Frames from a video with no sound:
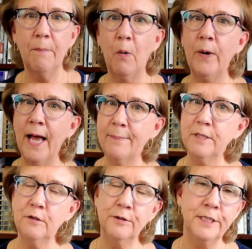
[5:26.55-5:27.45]
but we
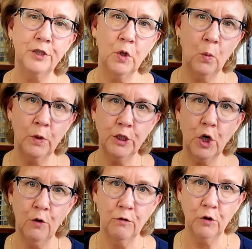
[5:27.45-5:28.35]
absolutely don't want
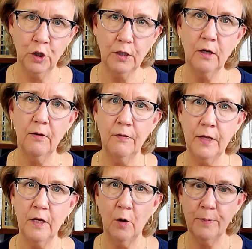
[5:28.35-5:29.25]
to overlook
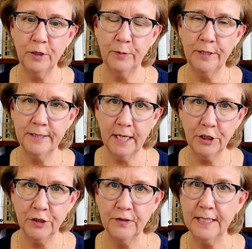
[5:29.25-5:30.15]
the obituary
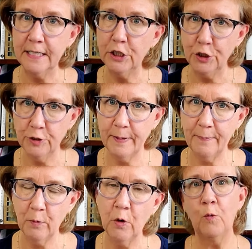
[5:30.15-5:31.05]
sections in a
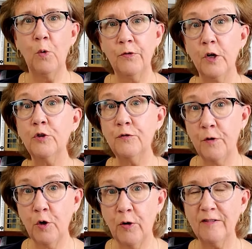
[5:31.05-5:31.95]
newspaper for those
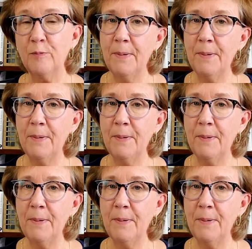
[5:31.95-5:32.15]
photographs,